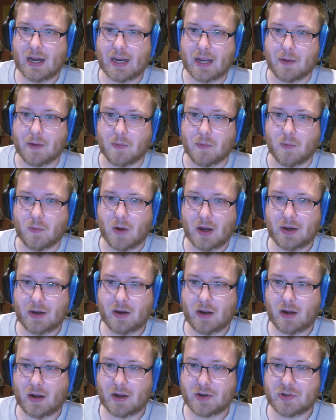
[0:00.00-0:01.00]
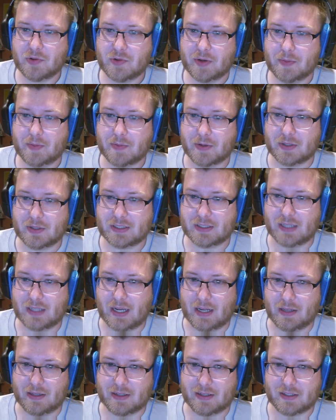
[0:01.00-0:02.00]
a
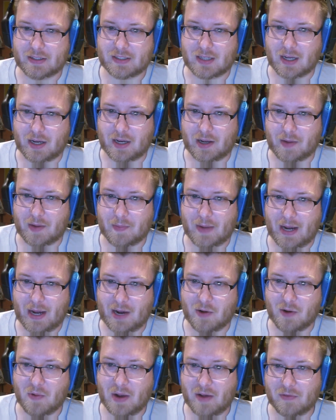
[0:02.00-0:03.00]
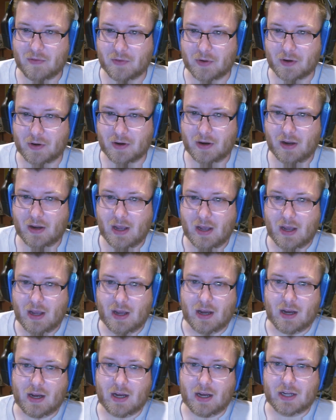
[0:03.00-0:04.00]
100% this time. However,
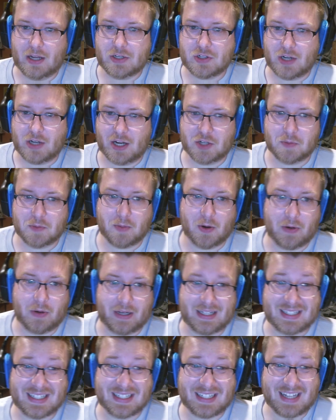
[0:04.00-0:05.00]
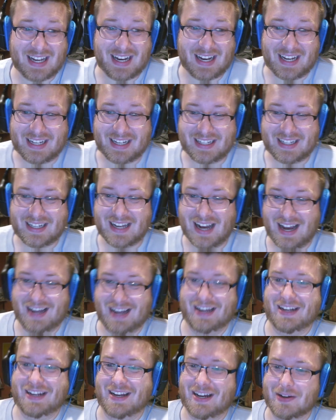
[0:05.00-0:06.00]
Josh Bodie did get a
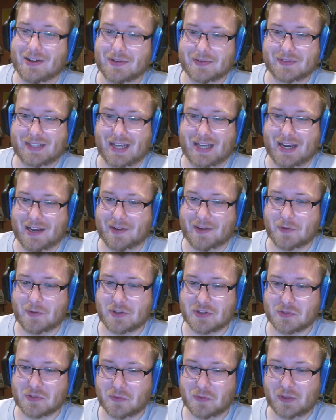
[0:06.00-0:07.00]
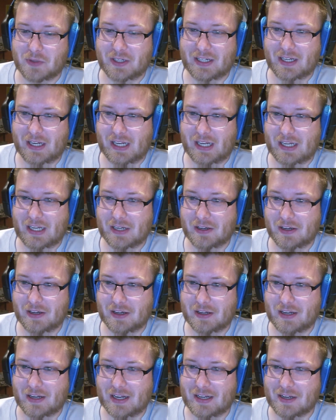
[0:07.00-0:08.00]
9 out of 10, which is really
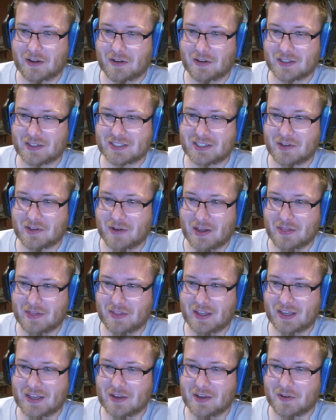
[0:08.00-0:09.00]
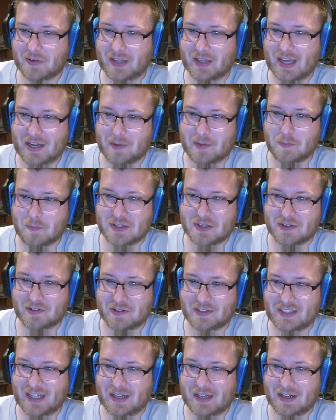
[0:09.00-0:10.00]
good. And he also, I think he only had a
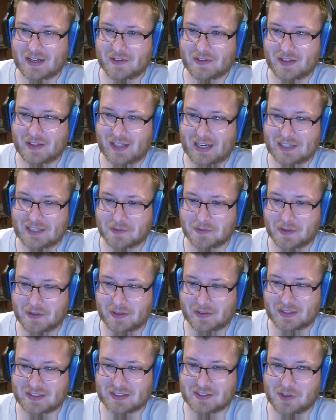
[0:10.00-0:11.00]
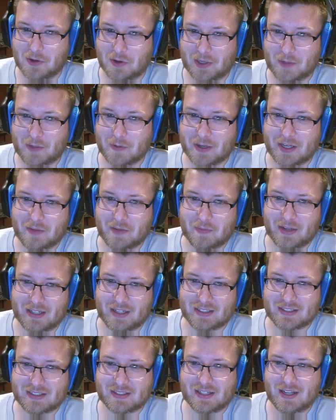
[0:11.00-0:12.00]
misunderstanding on the last one because it's the only one he
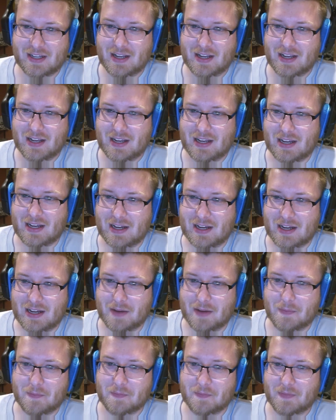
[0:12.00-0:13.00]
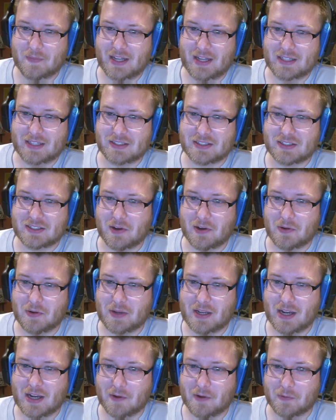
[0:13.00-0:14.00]
missed. And so
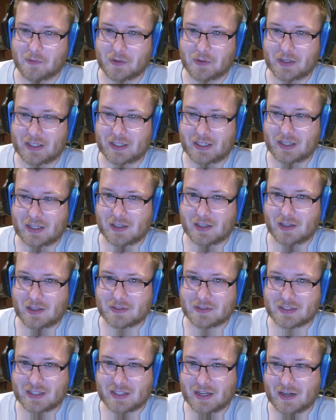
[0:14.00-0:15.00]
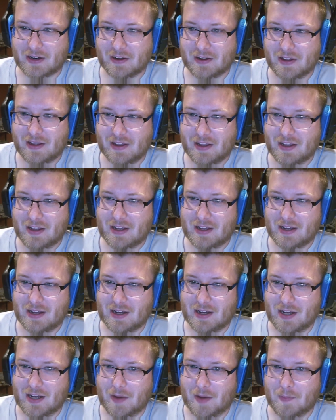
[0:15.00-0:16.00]
he got really close there.
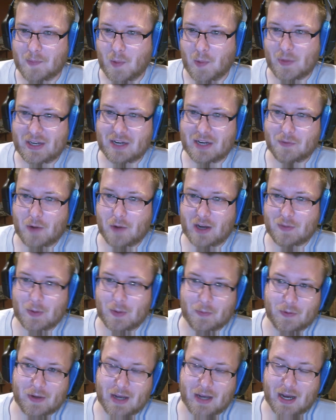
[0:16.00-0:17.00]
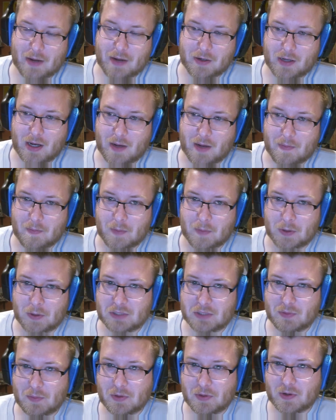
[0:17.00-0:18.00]
But we did have quite a few people got most
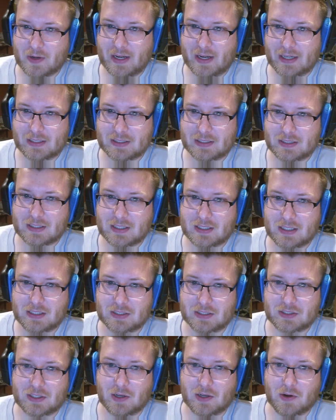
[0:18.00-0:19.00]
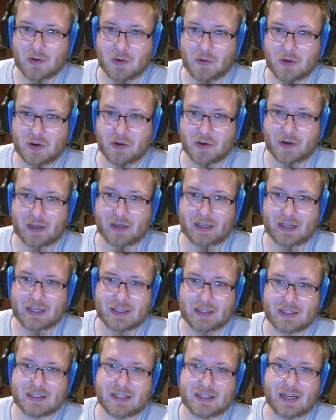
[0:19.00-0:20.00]
of them correct. So currently
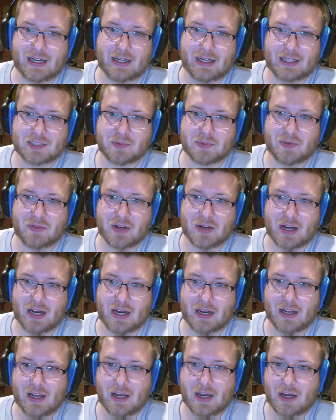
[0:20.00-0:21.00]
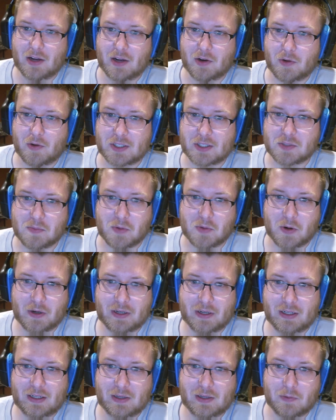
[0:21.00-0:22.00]
in the standings, we've got Chris
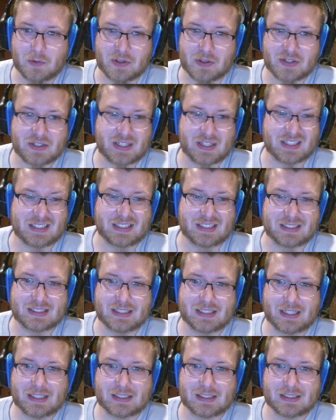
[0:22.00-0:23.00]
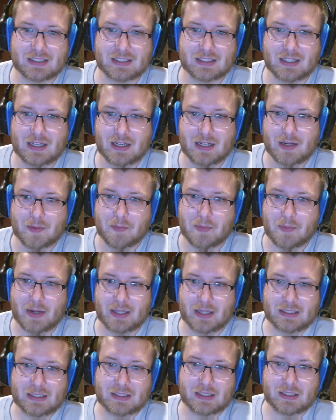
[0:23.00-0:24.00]
Morton with 66.
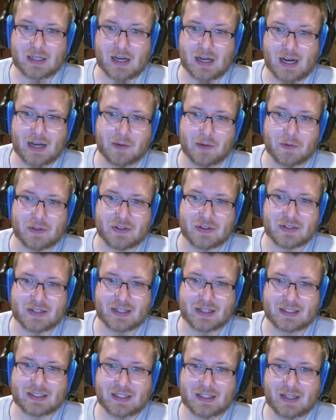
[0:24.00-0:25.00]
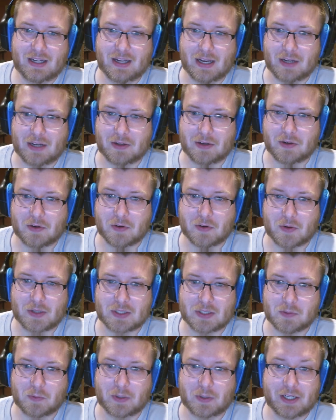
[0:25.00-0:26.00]
Ben Scott with 60, and
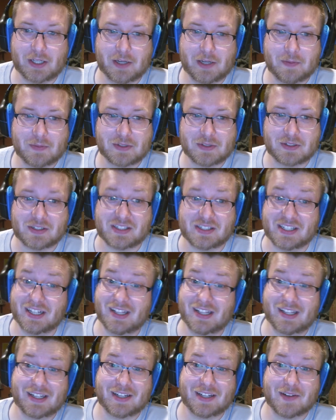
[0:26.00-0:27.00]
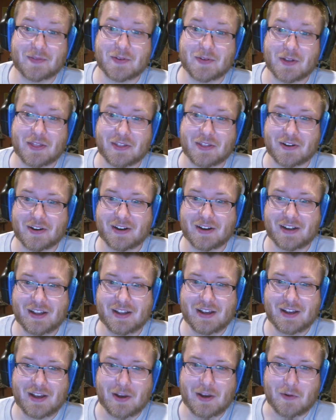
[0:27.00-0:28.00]
Chris Williams still in number 3rd
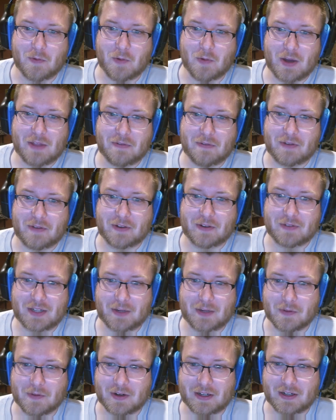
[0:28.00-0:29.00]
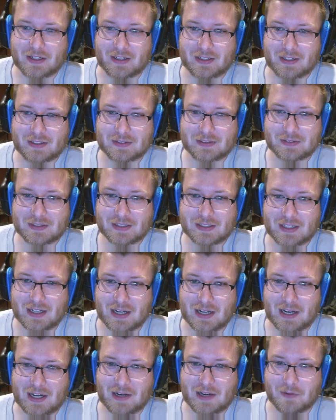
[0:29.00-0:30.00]
with 51,
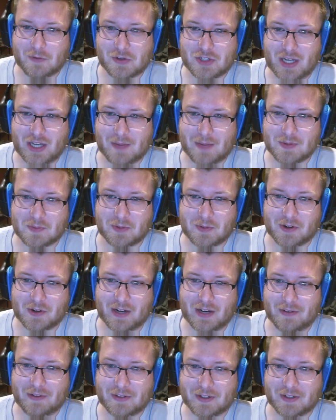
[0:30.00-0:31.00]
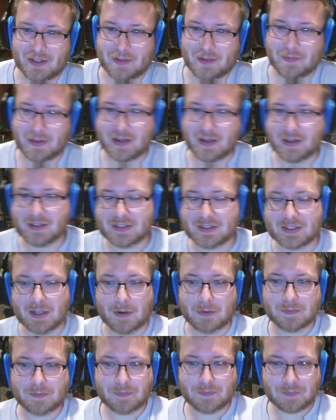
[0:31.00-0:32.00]
with James Blore after him there.
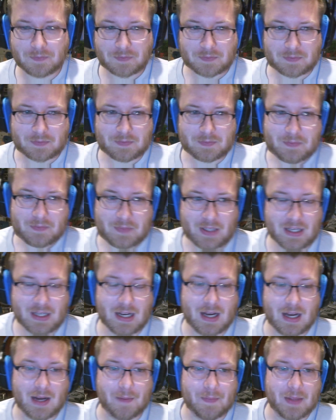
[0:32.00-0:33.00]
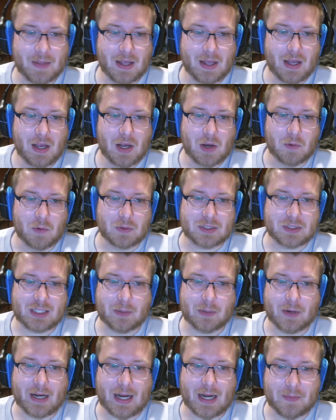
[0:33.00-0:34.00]
So we'll see
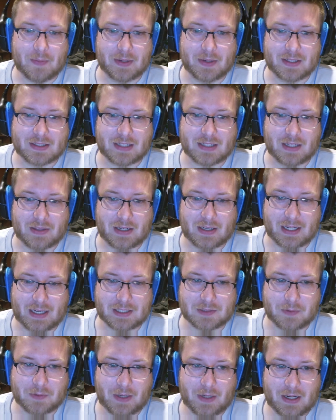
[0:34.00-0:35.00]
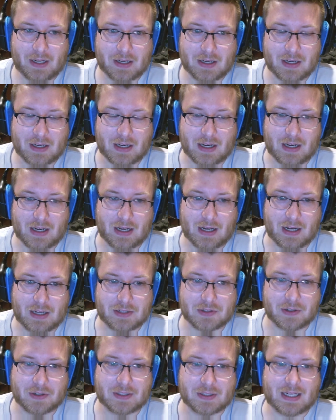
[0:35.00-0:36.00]
what happens in the next week.
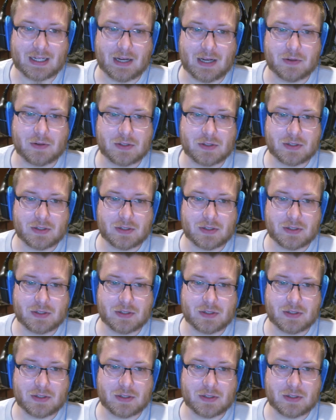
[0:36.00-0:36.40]
Turns out